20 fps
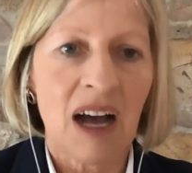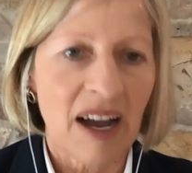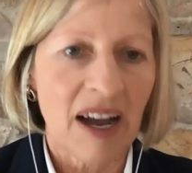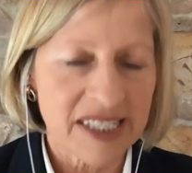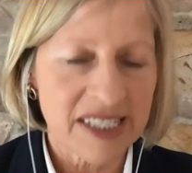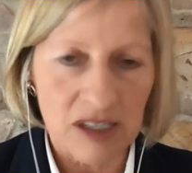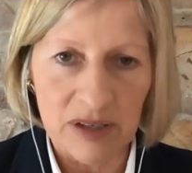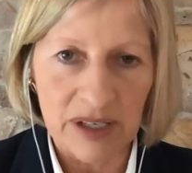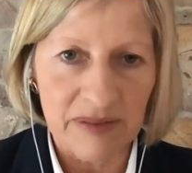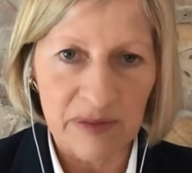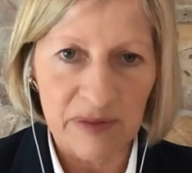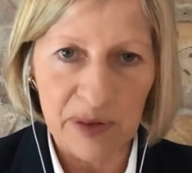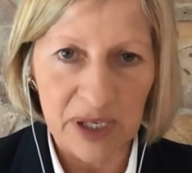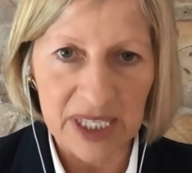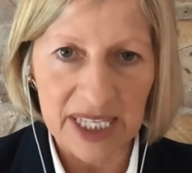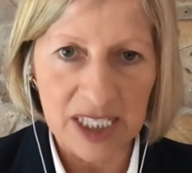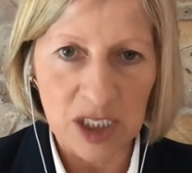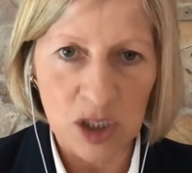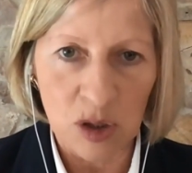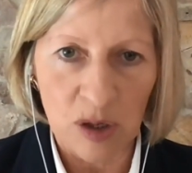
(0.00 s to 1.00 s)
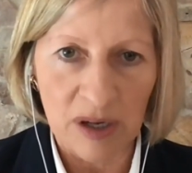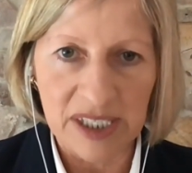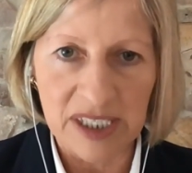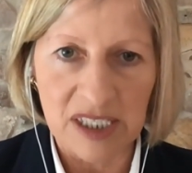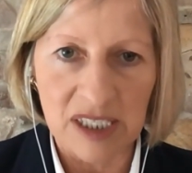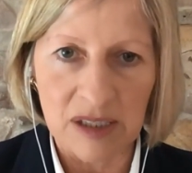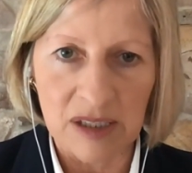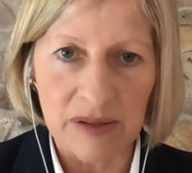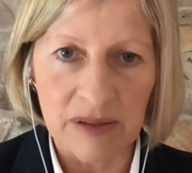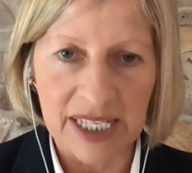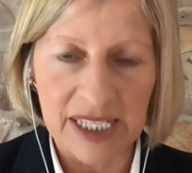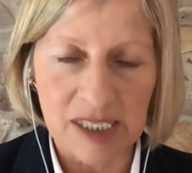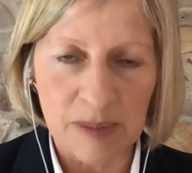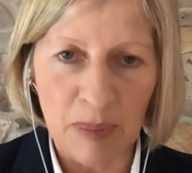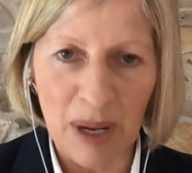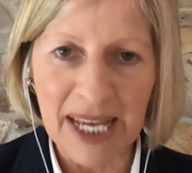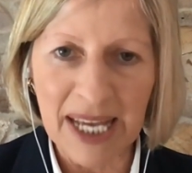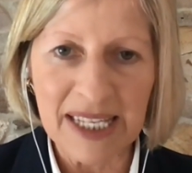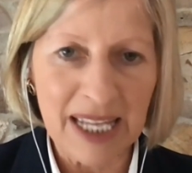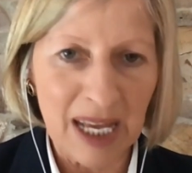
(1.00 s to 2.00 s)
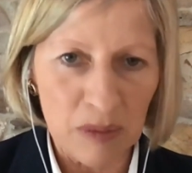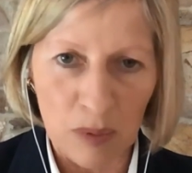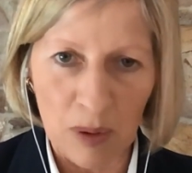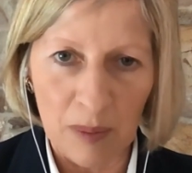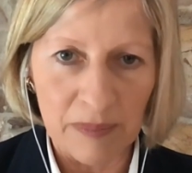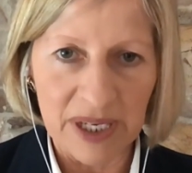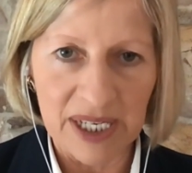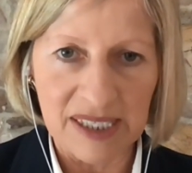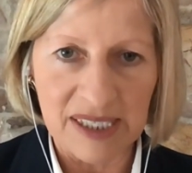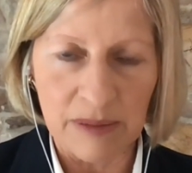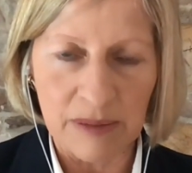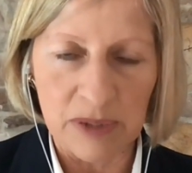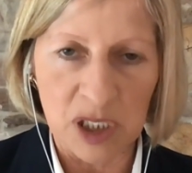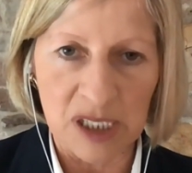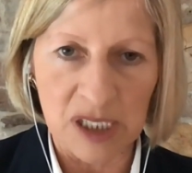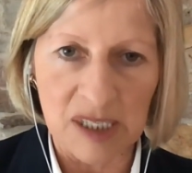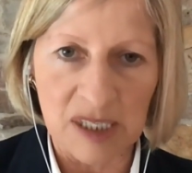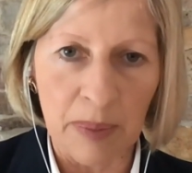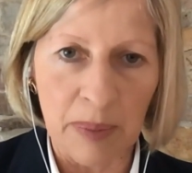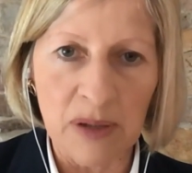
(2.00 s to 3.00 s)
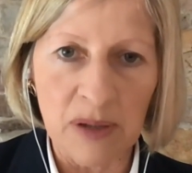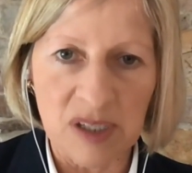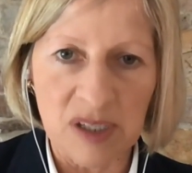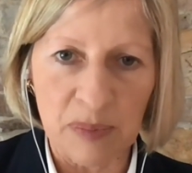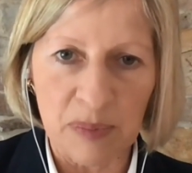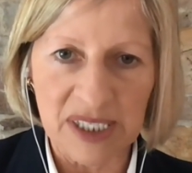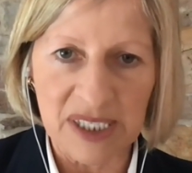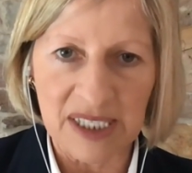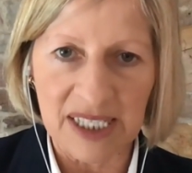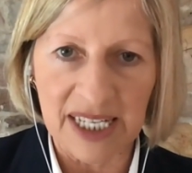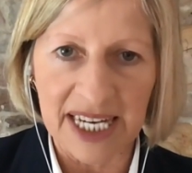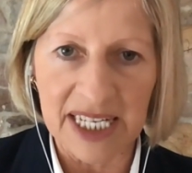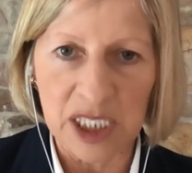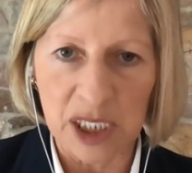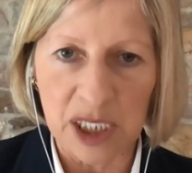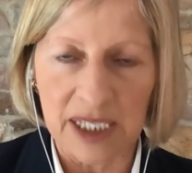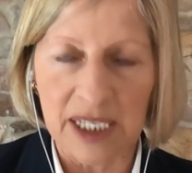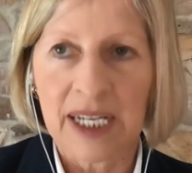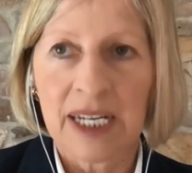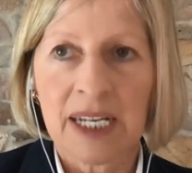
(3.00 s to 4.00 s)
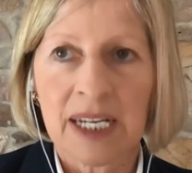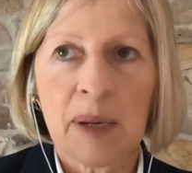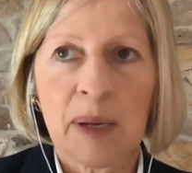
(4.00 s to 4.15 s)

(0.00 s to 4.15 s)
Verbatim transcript: I don't even think they tried to explain that one because it was just the poster presentation.